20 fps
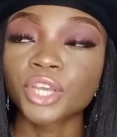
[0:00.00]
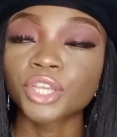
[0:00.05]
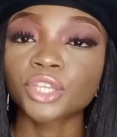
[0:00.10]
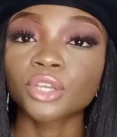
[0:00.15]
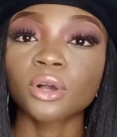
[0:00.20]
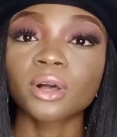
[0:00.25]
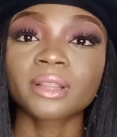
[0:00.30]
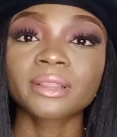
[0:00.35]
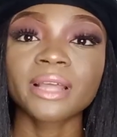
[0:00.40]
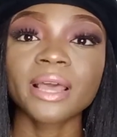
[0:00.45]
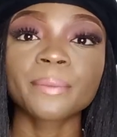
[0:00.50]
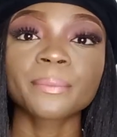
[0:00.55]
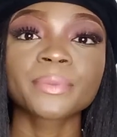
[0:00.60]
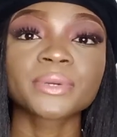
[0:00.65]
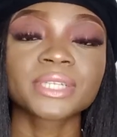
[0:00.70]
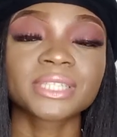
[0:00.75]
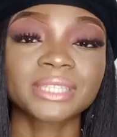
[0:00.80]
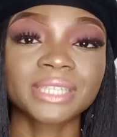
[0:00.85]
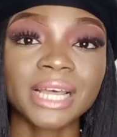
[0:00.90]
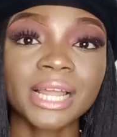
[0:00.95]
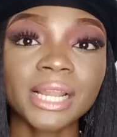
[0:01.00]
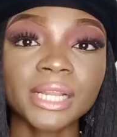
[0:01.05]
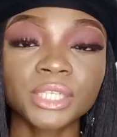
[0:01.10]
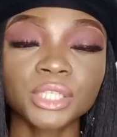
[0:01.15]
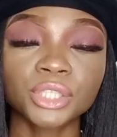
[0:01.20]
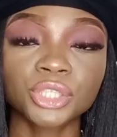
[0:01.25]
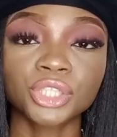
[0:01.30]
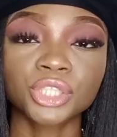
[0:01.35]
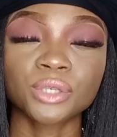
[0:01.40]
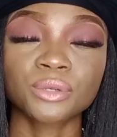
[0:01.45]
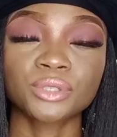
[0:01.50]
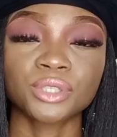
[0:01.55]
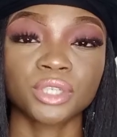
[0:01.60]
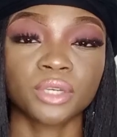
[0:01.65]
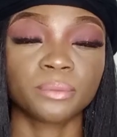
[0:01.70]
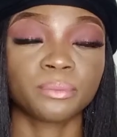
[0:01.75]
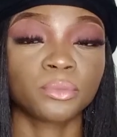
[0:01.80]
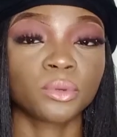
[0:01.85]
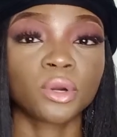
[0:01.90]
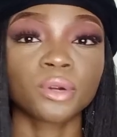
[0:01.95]
Your online personality shows
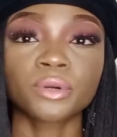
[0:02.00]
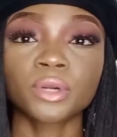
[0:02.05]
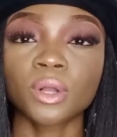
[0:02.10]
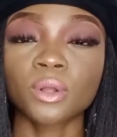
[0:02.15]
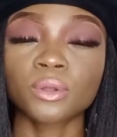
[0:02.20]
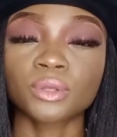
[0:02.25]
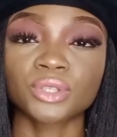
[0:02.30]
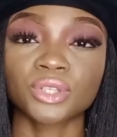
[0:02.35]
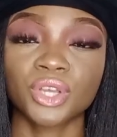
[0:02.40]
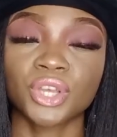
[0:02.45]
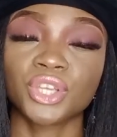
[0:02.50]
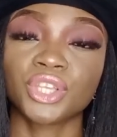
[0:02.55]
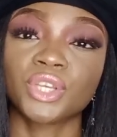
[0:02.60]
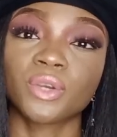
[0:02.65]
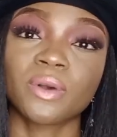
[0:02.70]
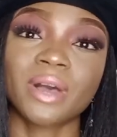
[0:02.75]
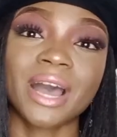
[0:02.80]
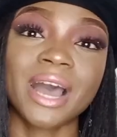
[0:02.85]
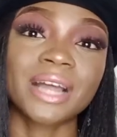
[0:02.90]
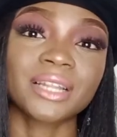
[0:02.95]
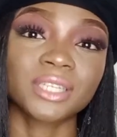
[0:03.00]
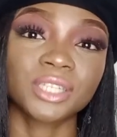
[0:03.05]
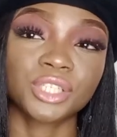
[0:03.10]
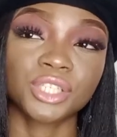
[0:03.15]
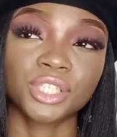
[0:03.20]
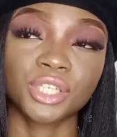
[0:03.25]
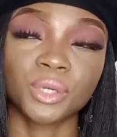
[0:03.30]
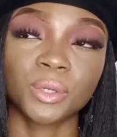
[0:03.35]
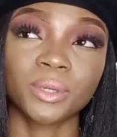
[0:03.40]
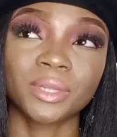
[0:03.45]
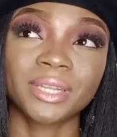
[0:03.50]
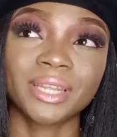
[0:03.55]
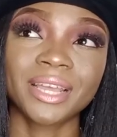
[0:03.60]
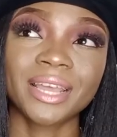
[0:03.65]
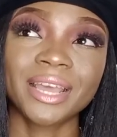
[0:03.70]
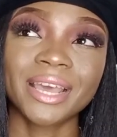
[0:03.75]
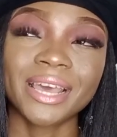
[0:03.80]
your morals, your attitude.